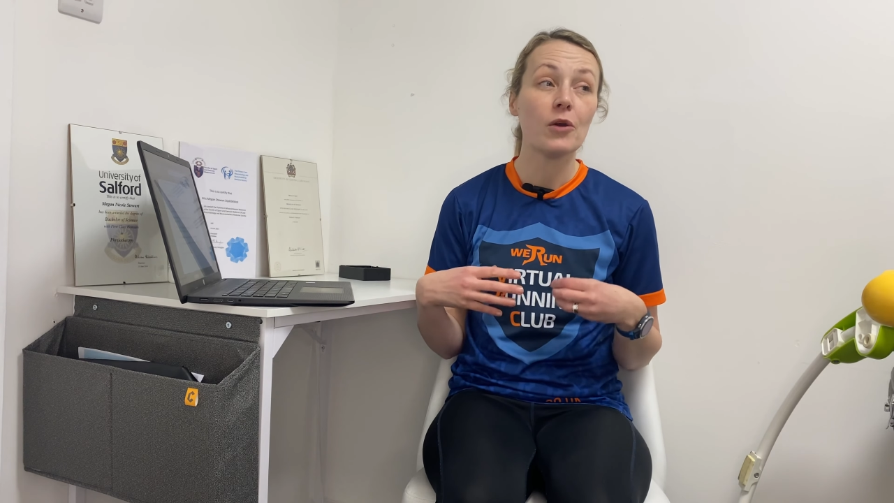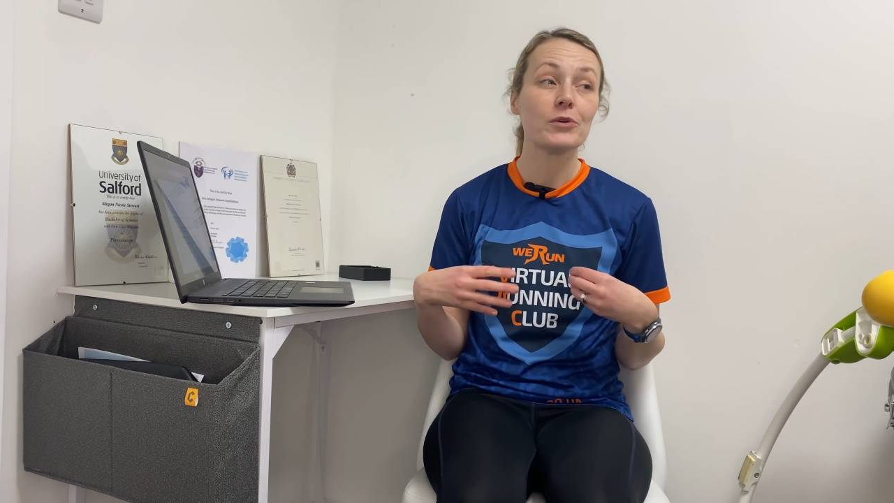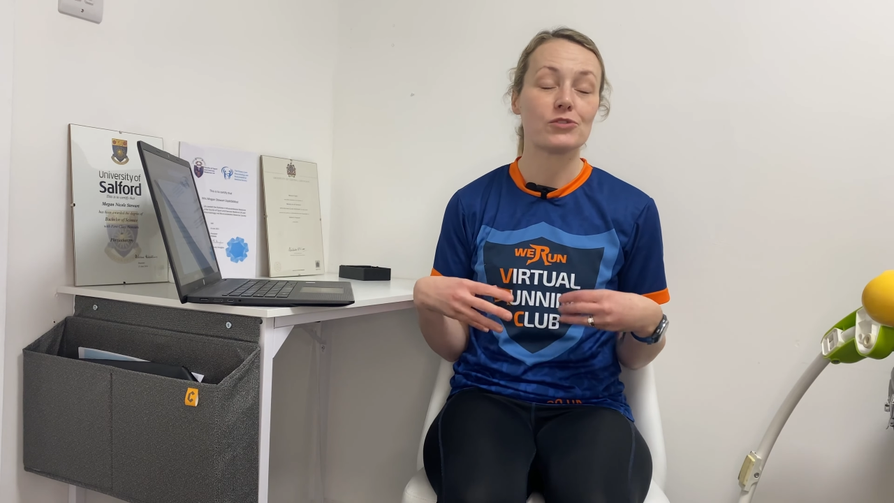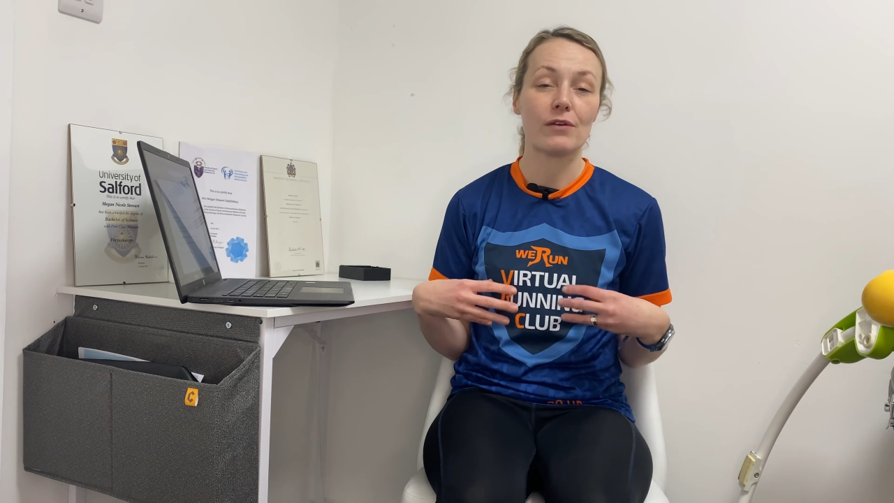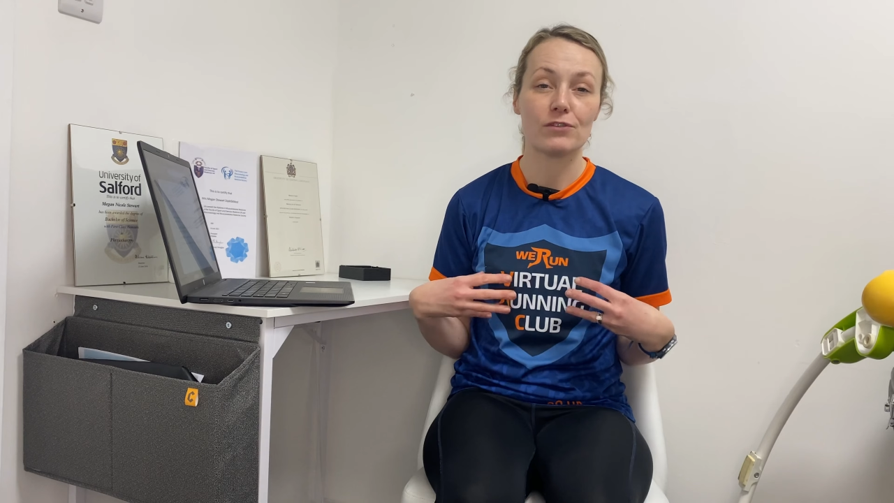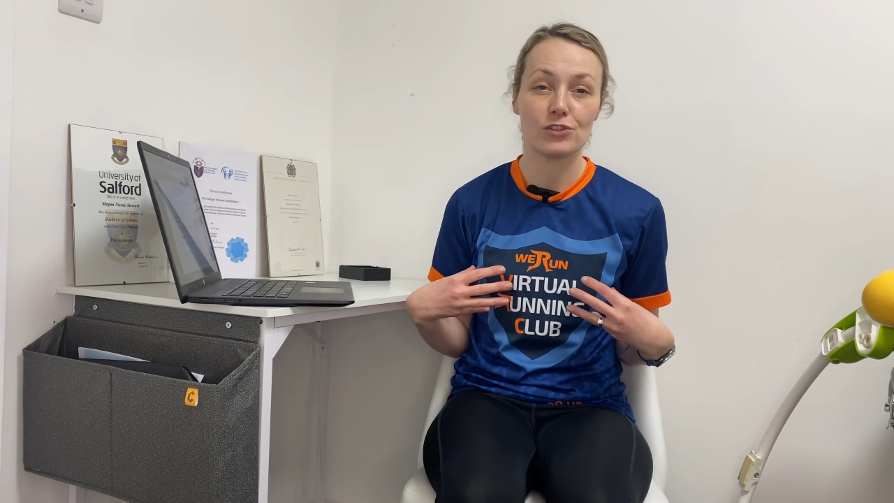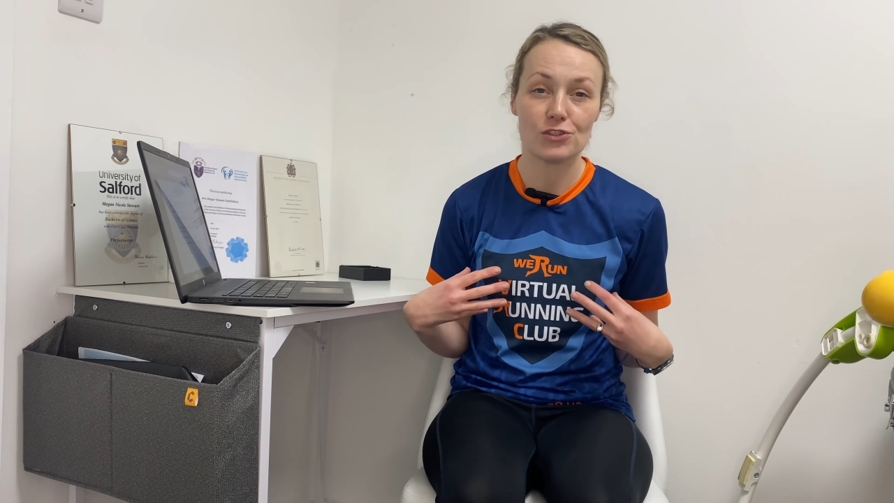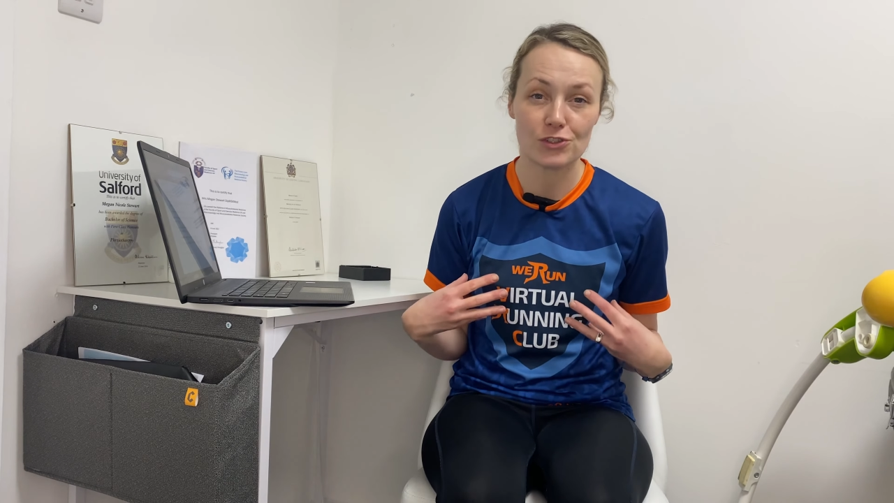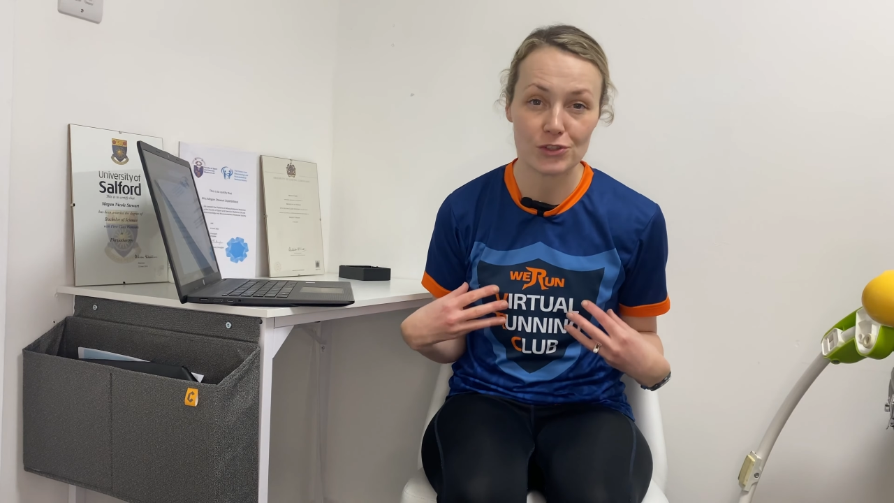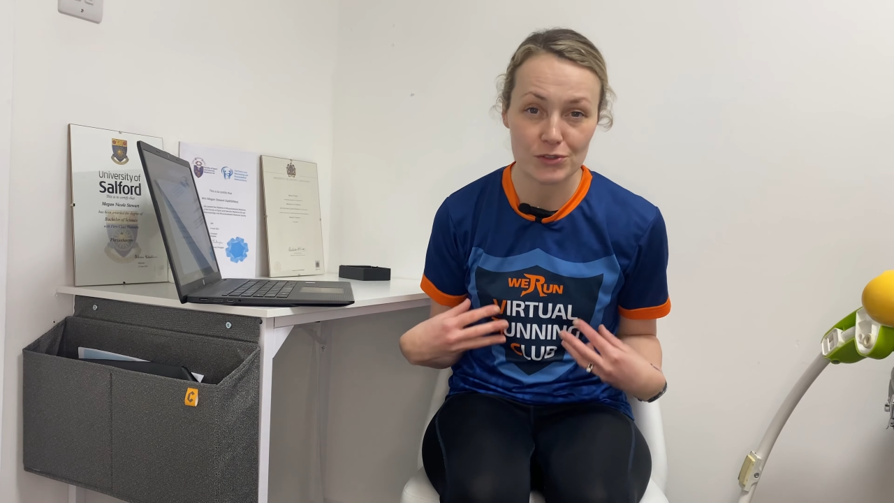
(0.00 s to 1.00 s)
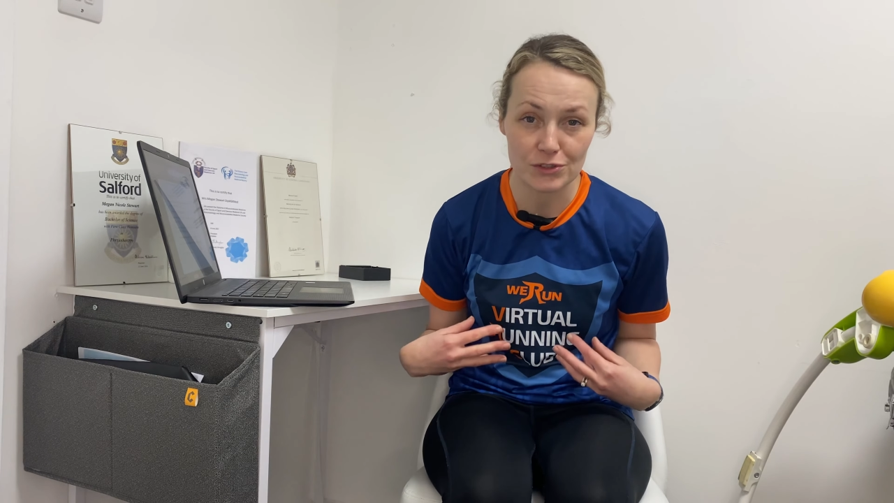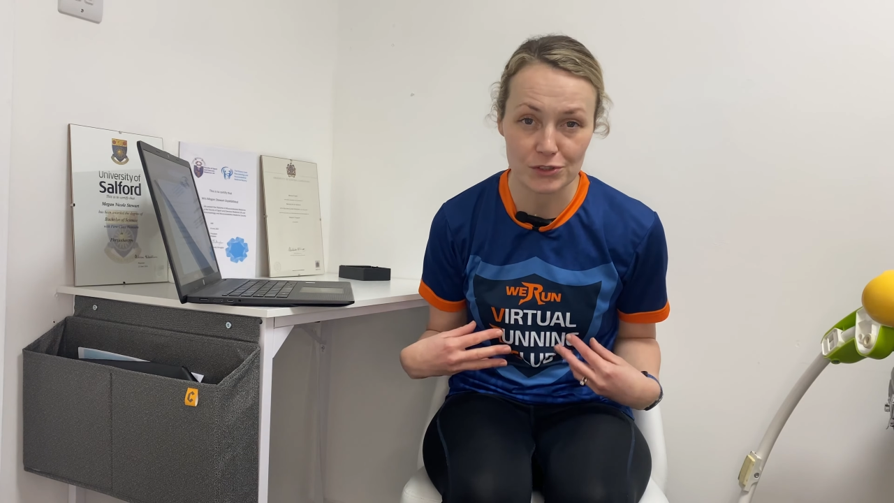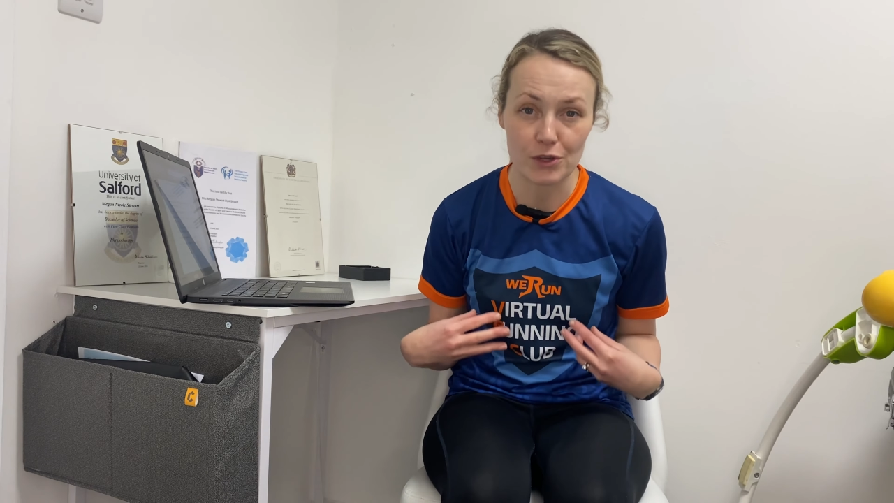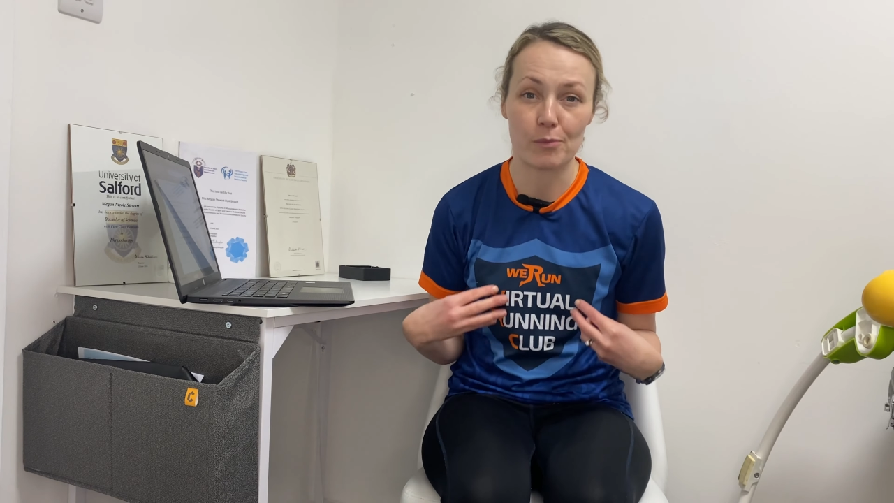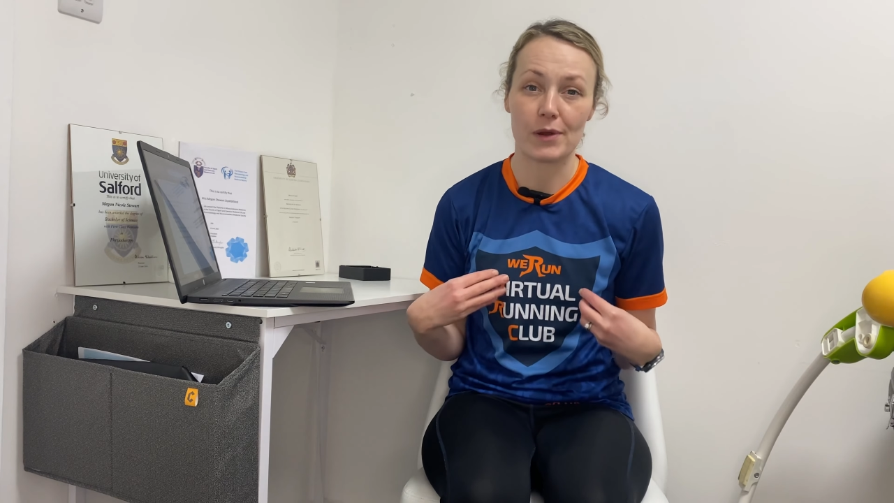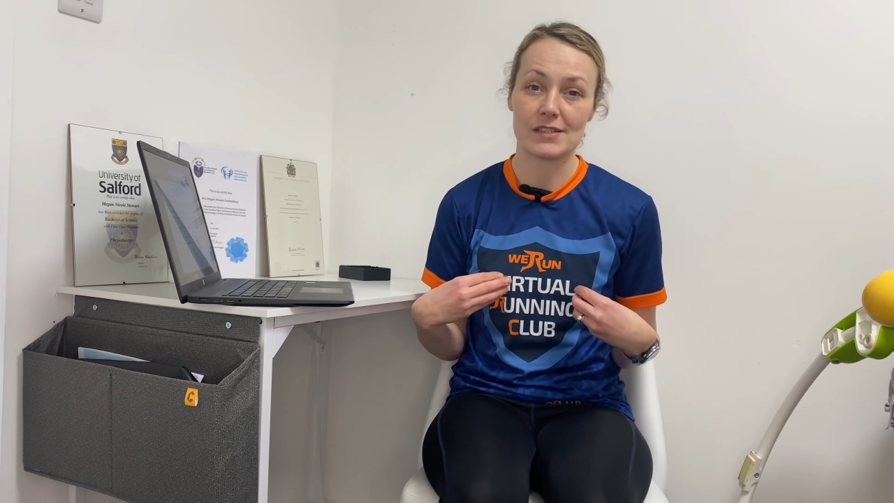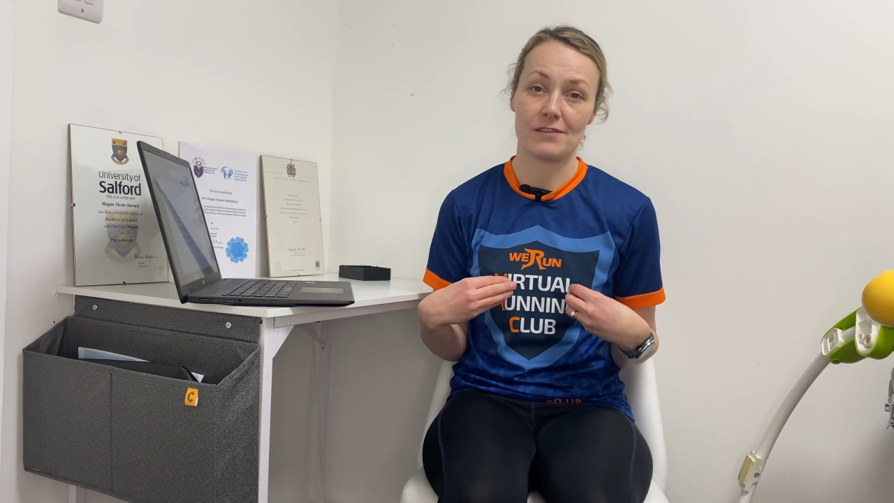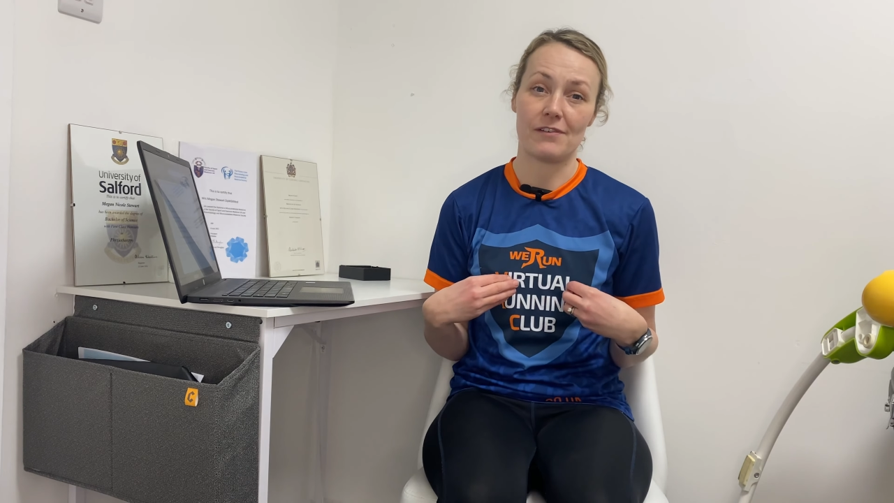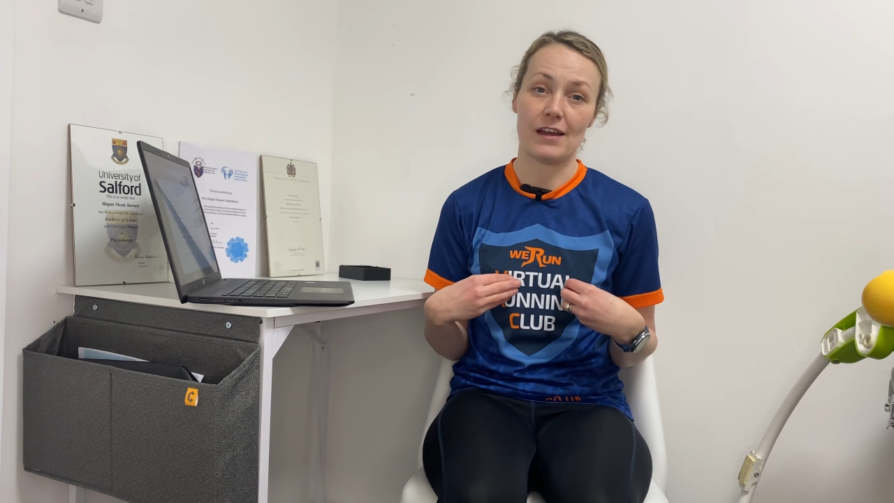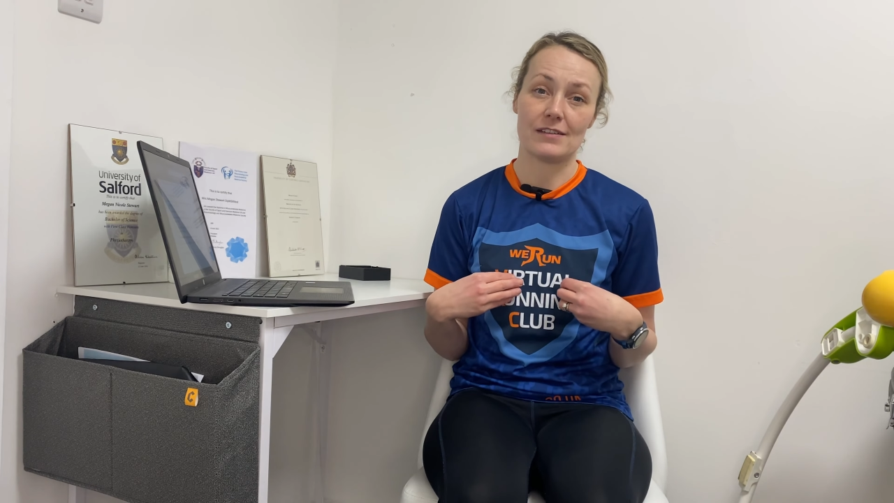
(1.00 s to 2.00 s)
We try and reduce those compressive